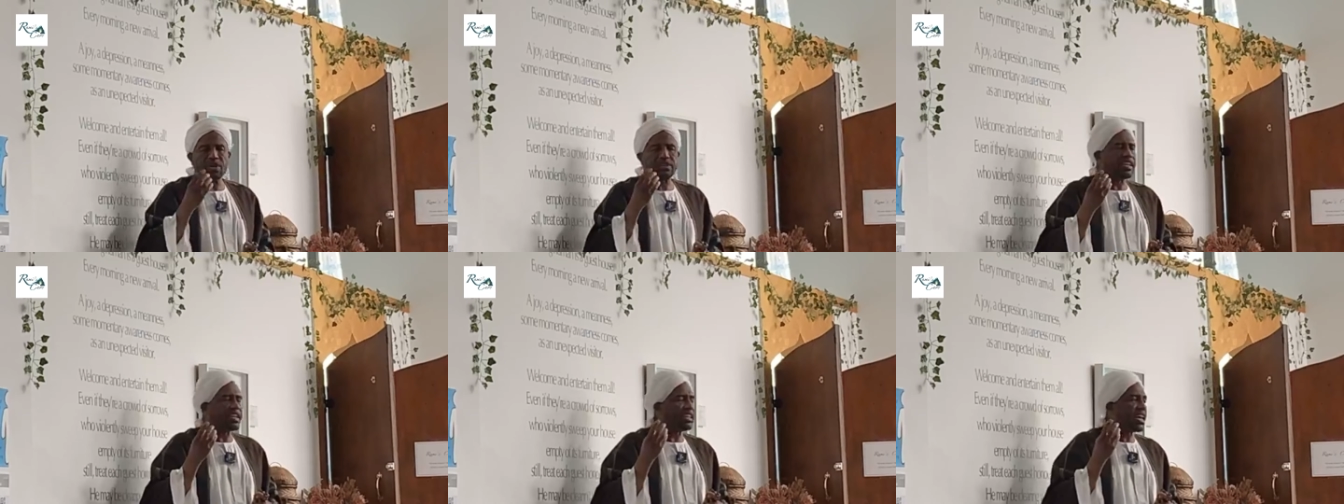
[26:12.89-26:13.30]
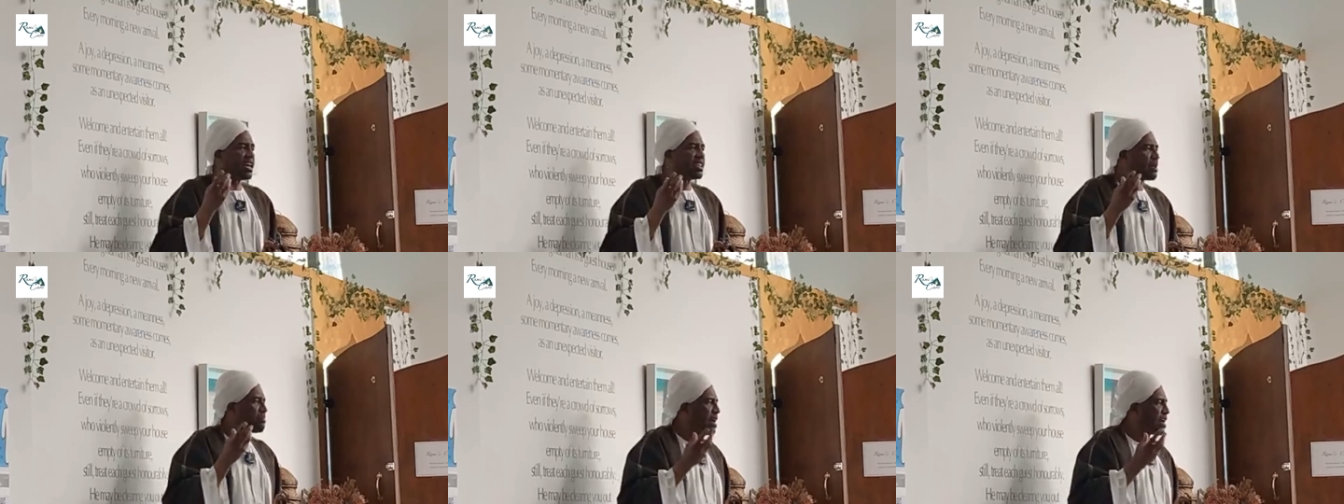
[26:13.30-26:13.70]
was sent
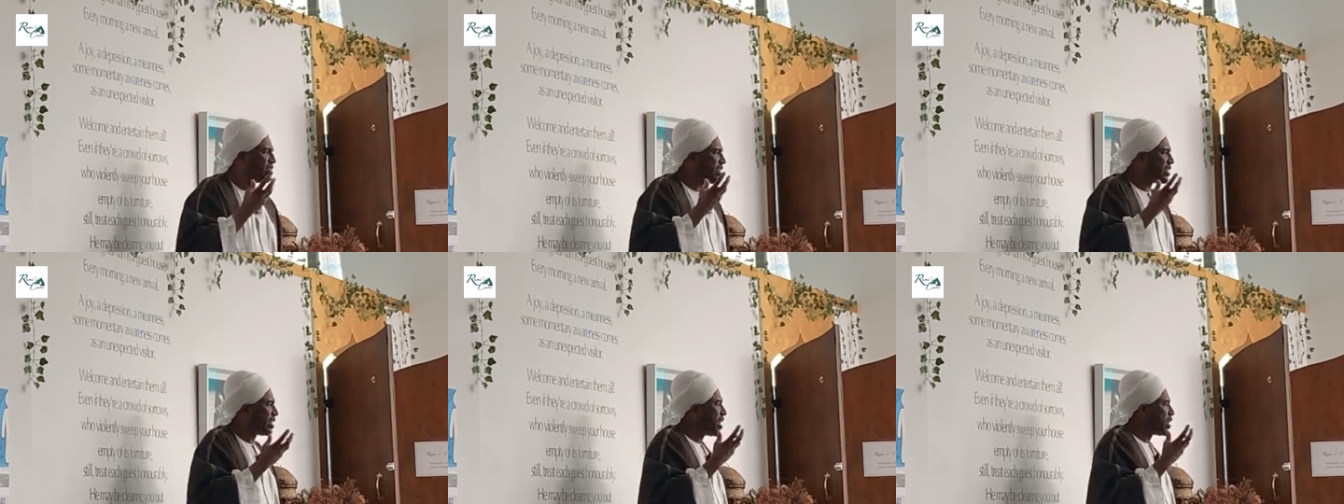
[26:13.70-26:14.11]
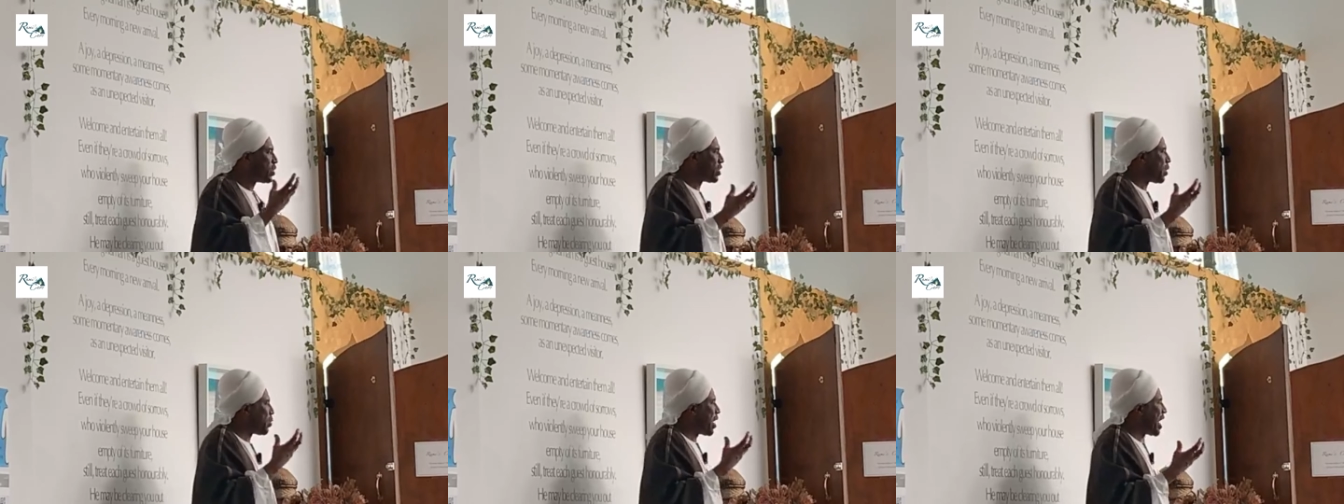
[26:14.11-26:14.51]
at the mercy
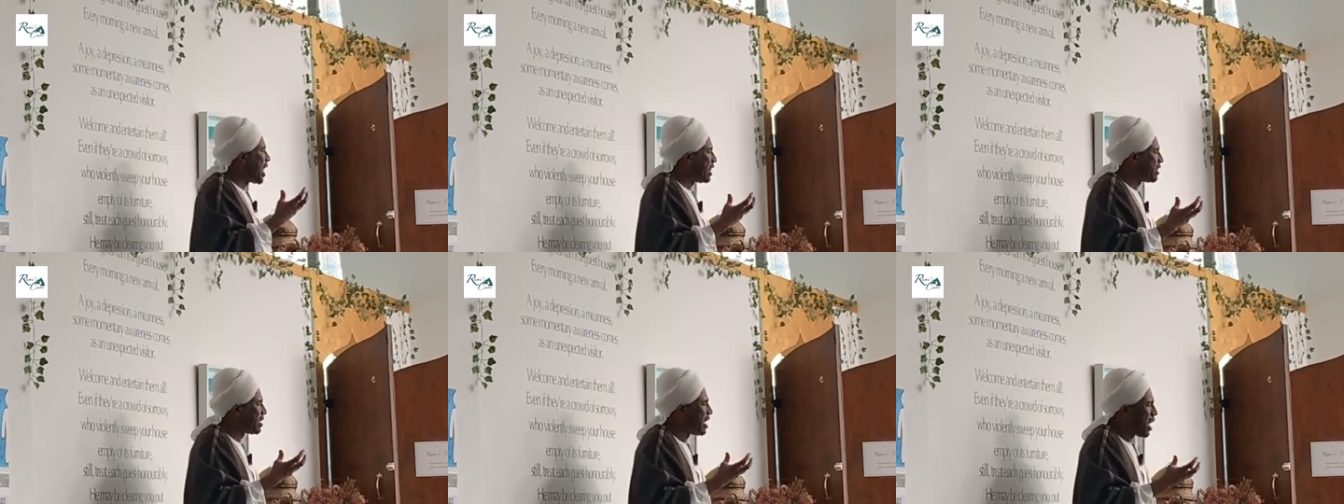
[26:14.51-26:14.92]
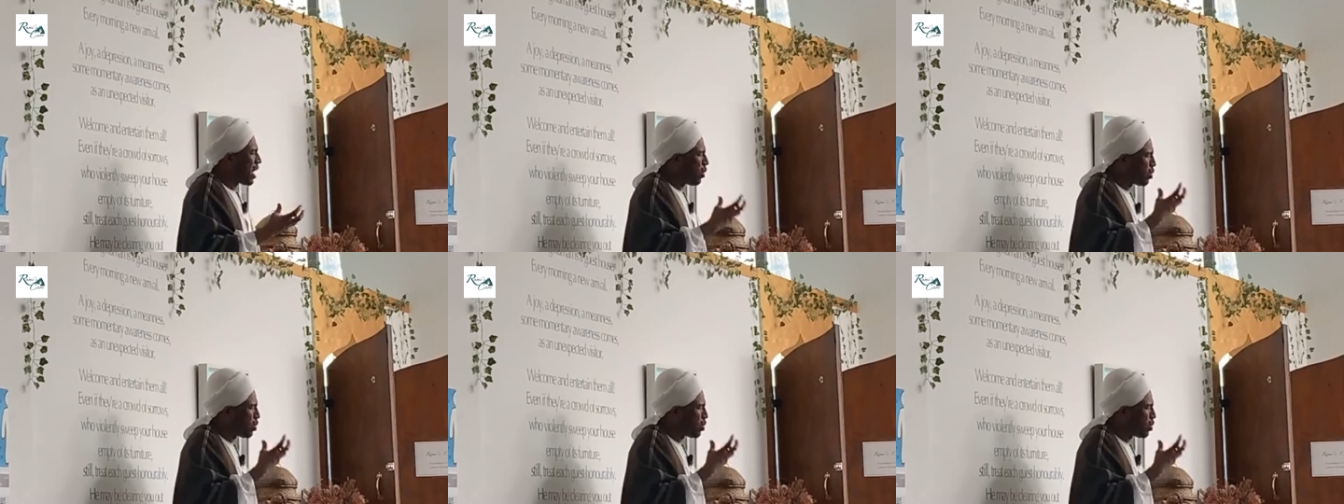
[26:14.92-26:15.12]
to the world.